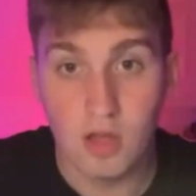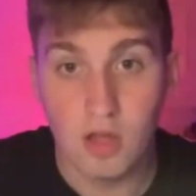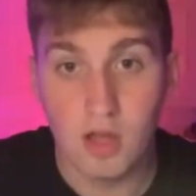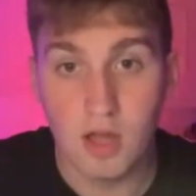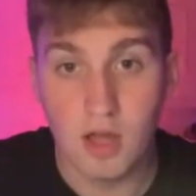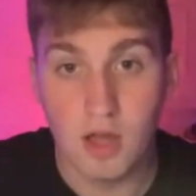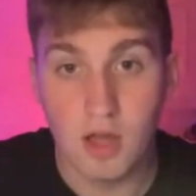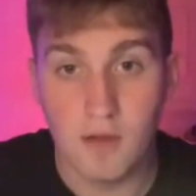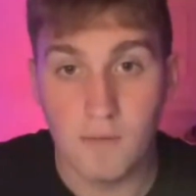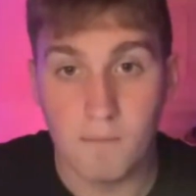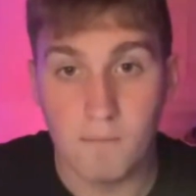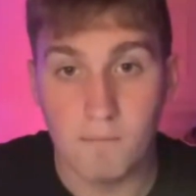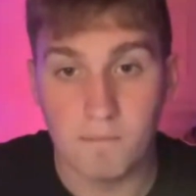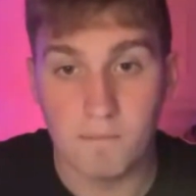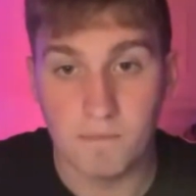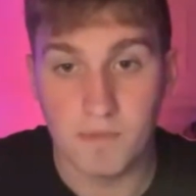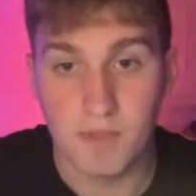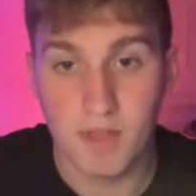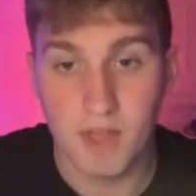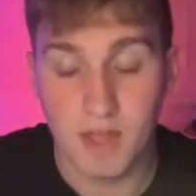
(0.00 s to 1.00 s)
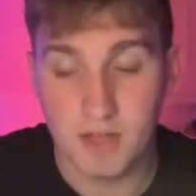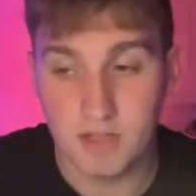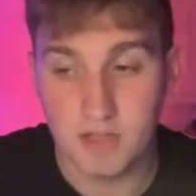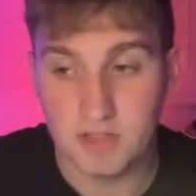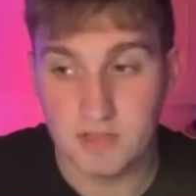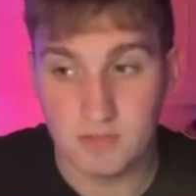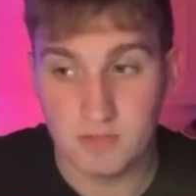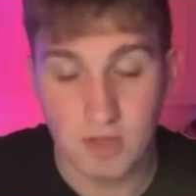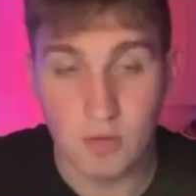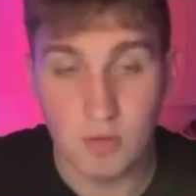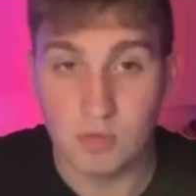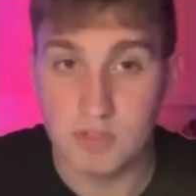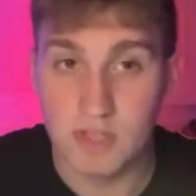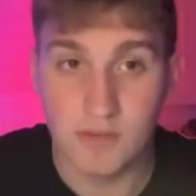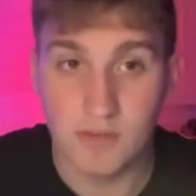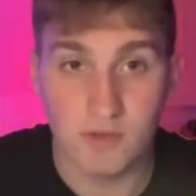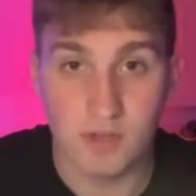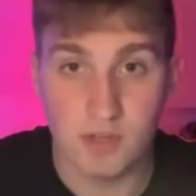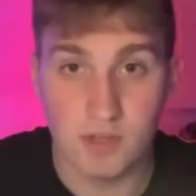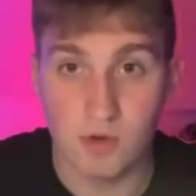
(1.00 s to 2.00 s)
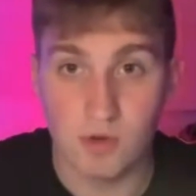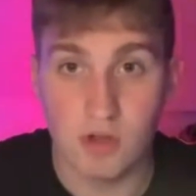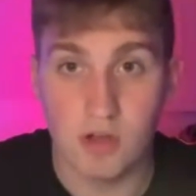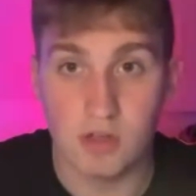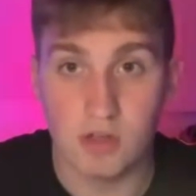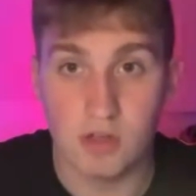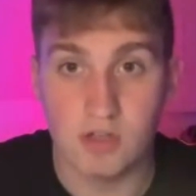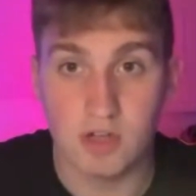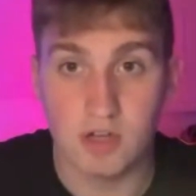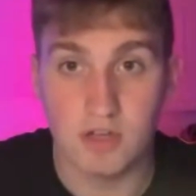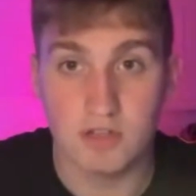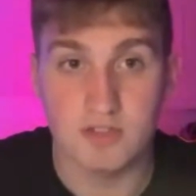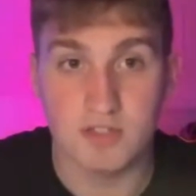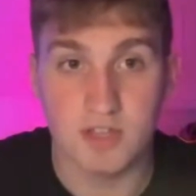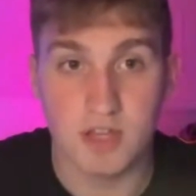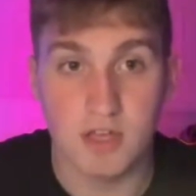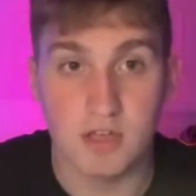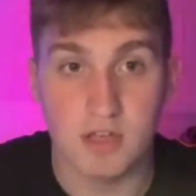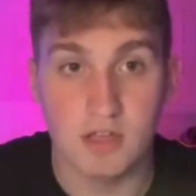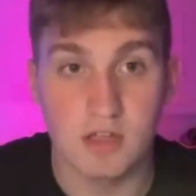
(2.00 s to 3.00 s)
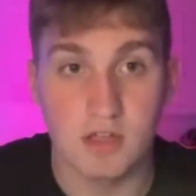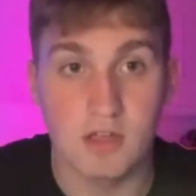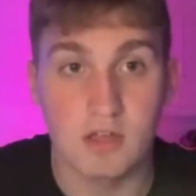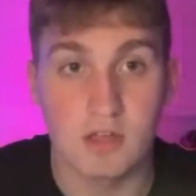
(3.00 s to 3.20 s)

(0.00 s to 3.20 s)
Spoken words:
and it will definitely work, I'd say.